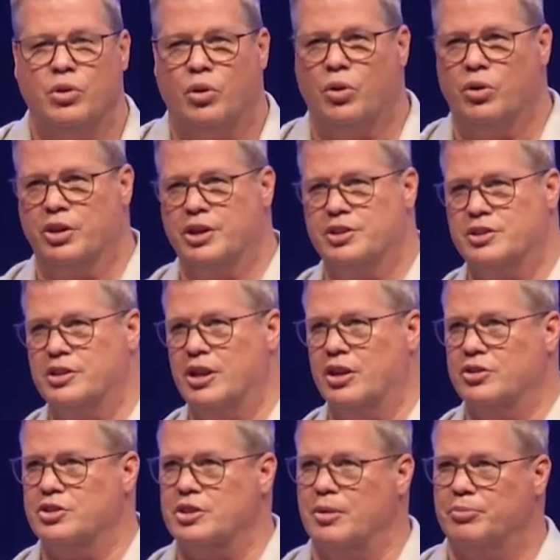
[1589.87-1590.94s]
Or is
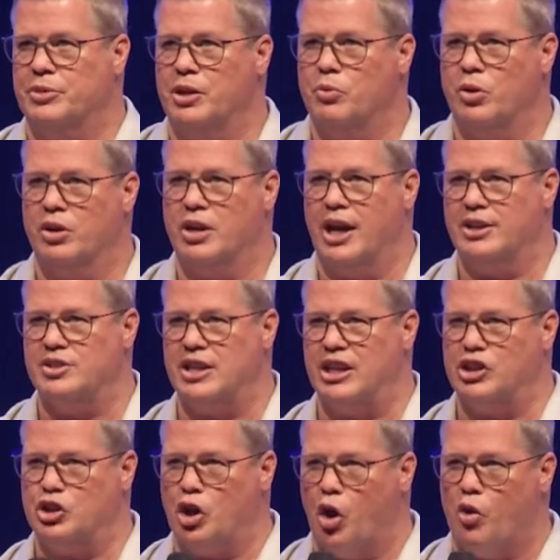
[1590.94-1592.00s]
there something where God's
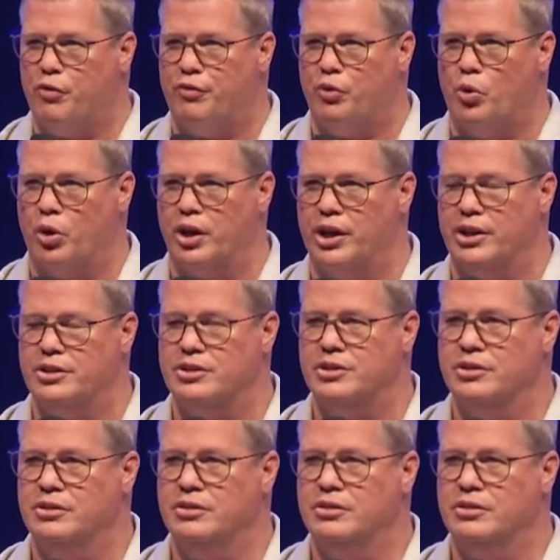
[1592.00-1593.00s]
saying, go for it?